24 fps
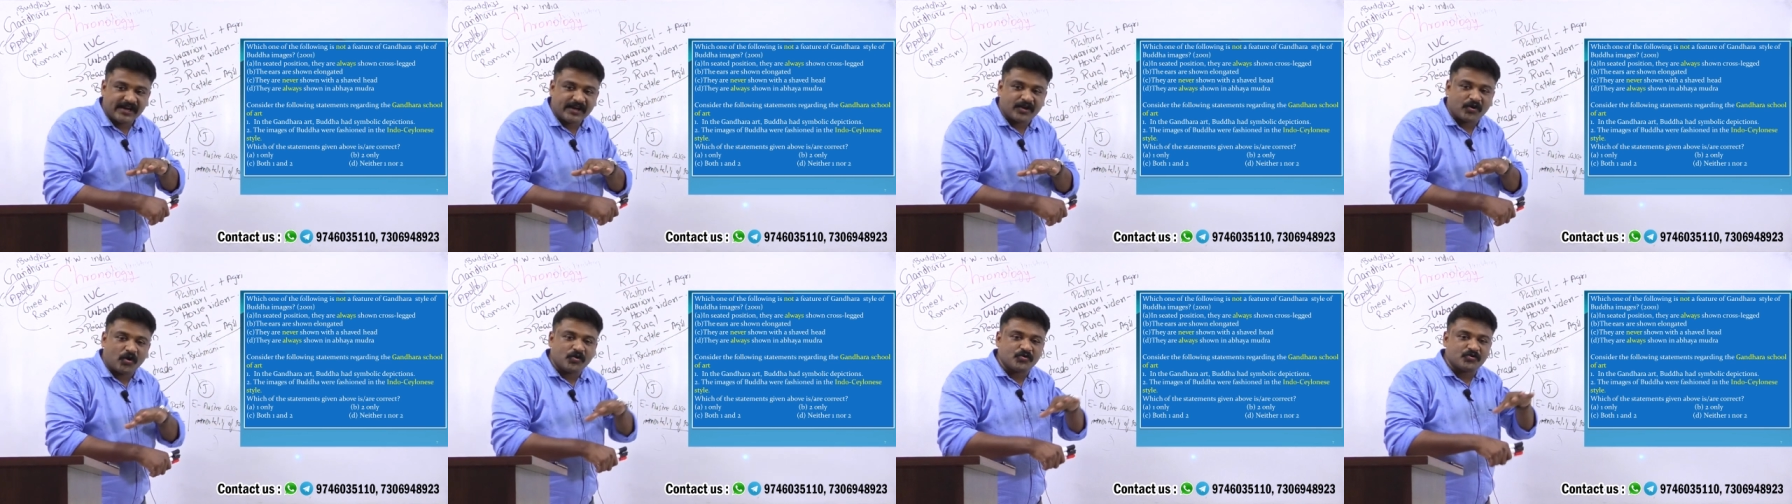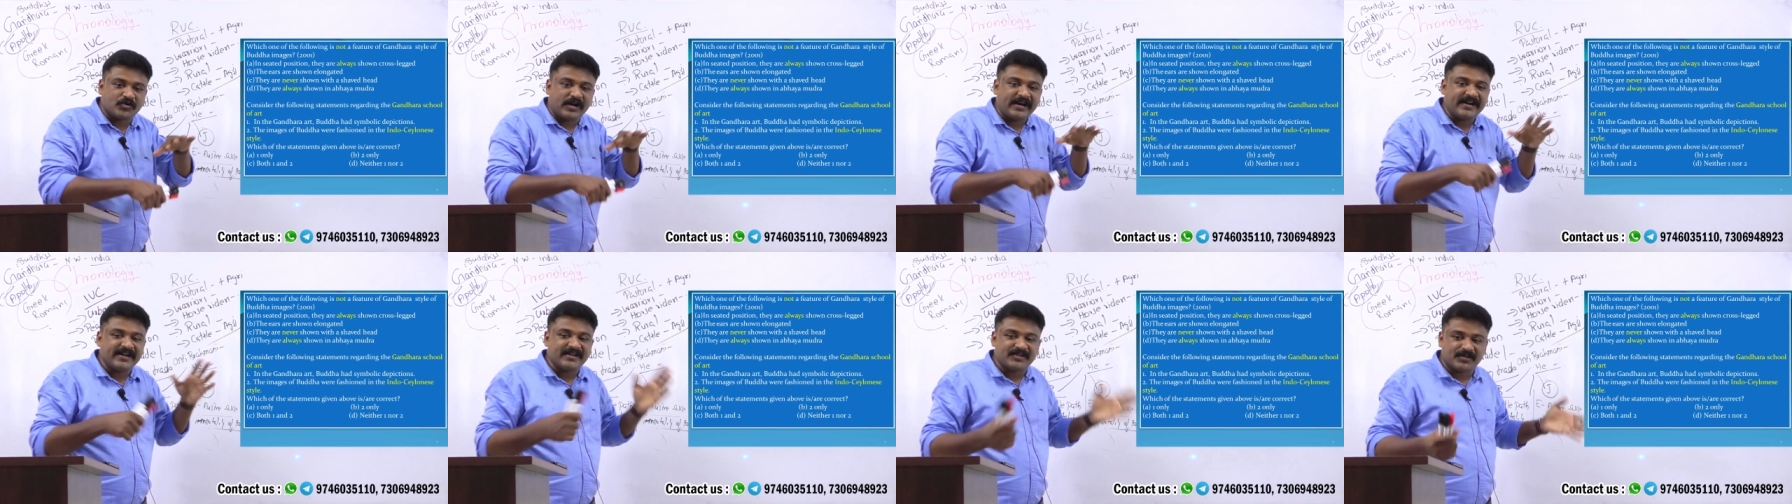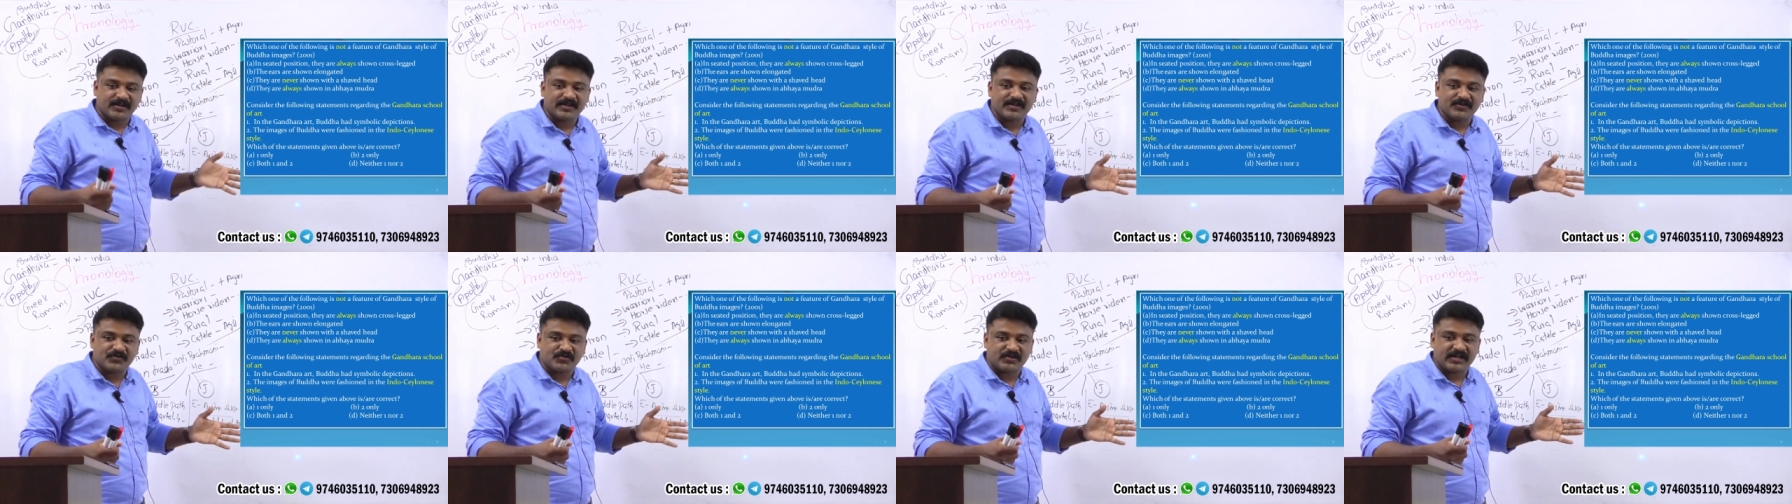a
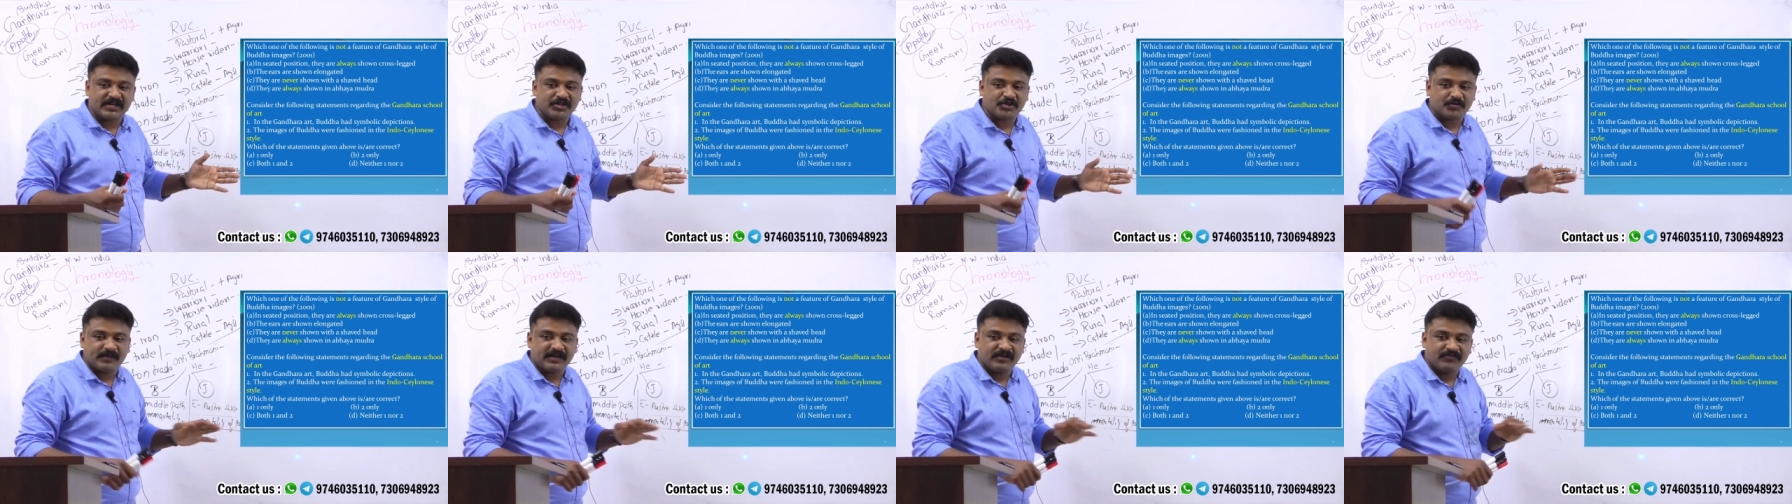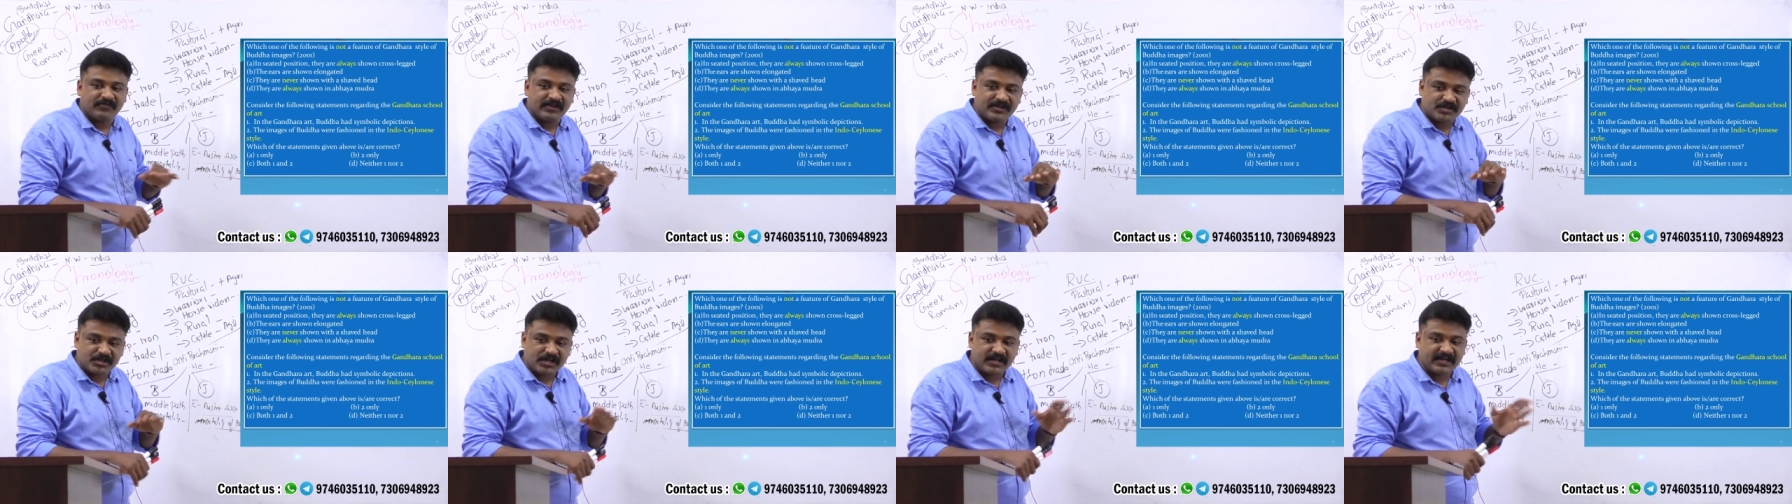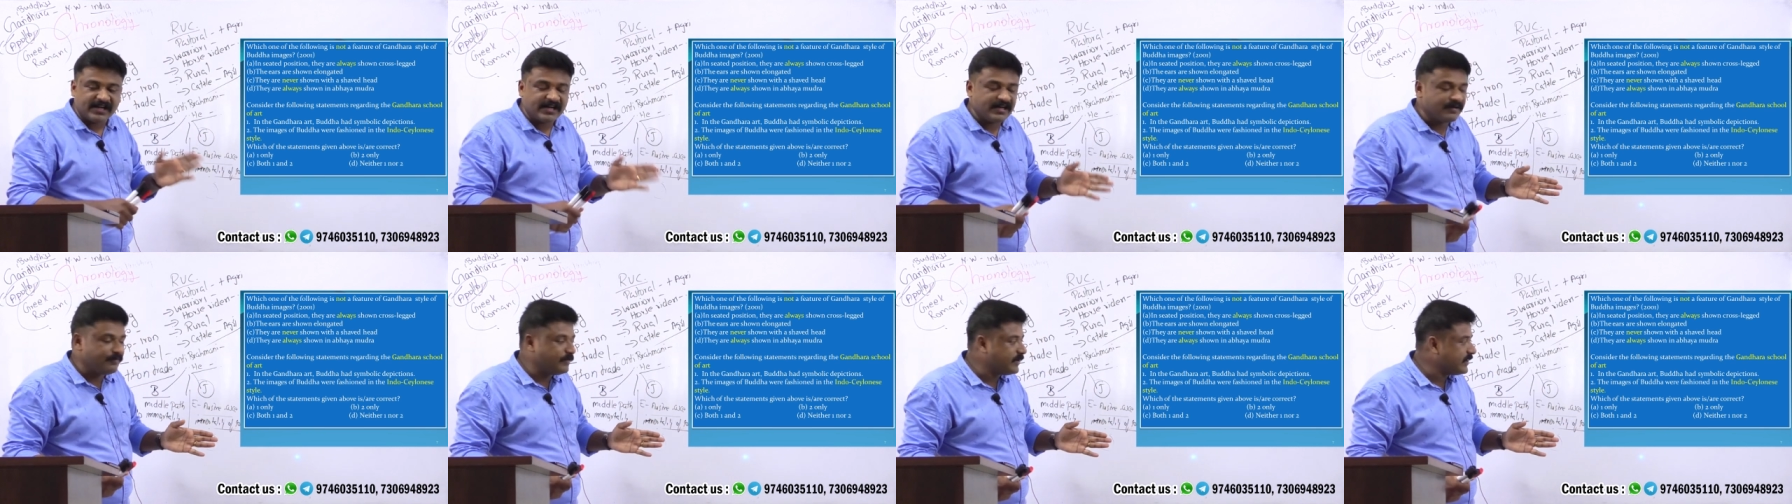contradictory statement we shall
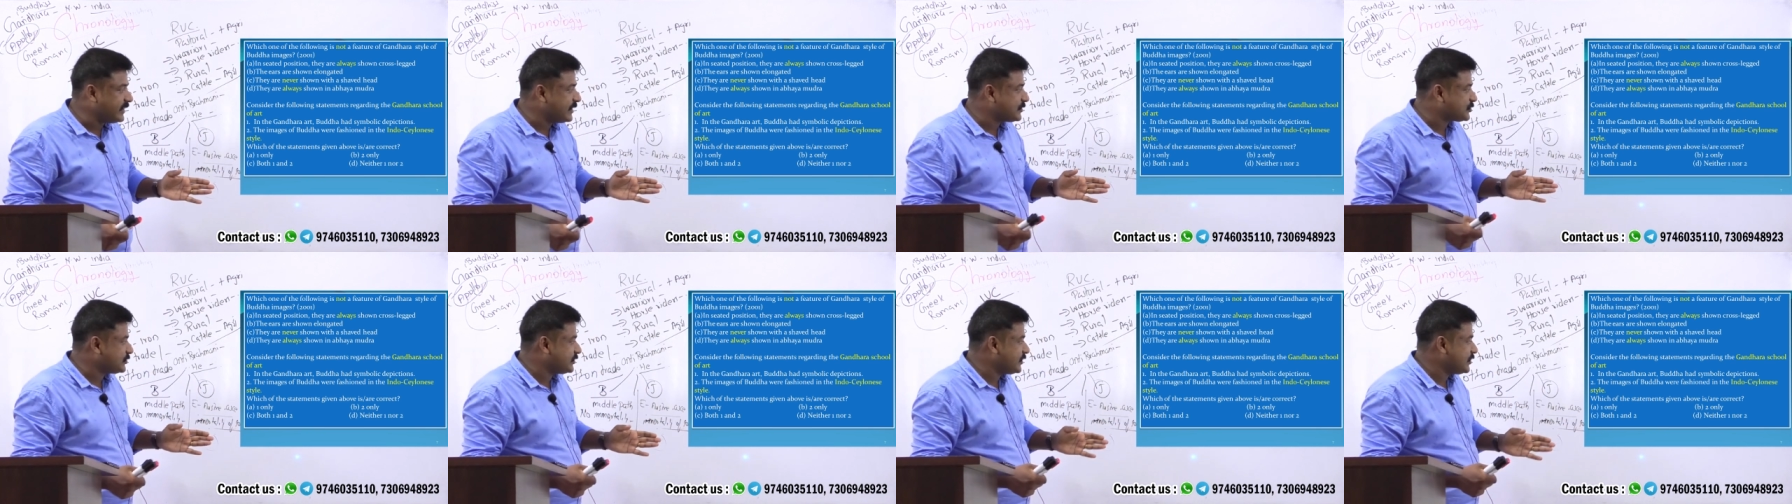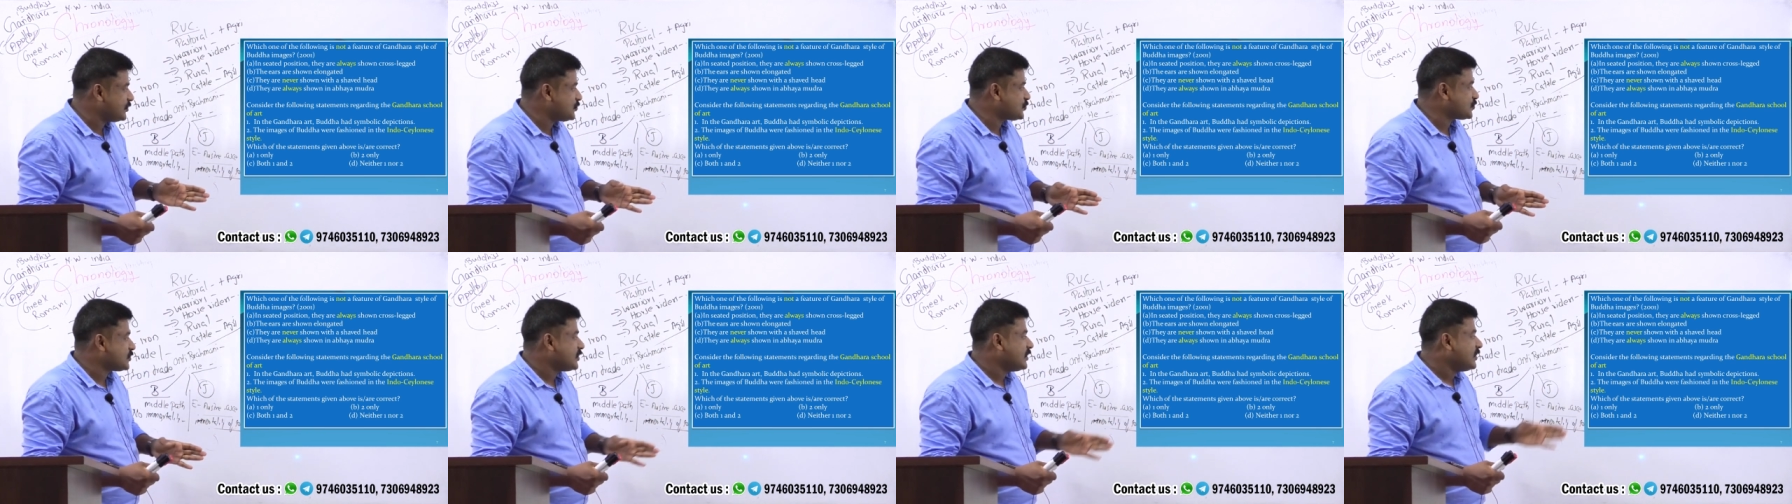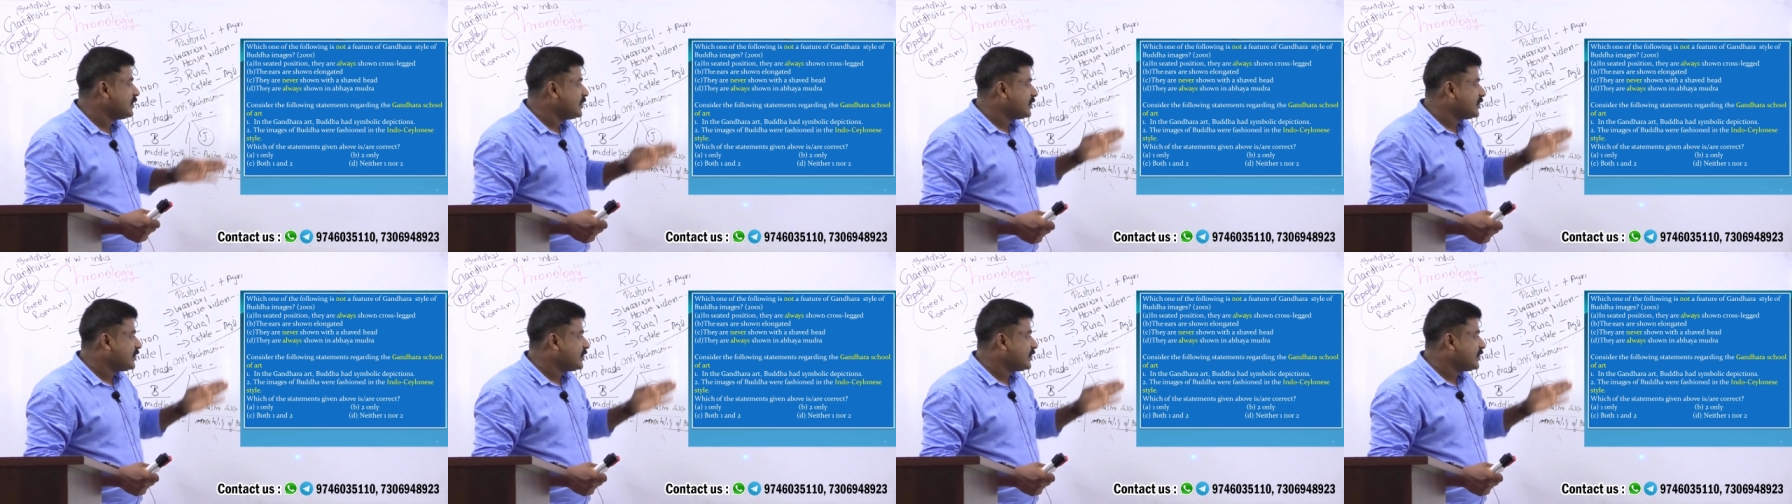eliminate this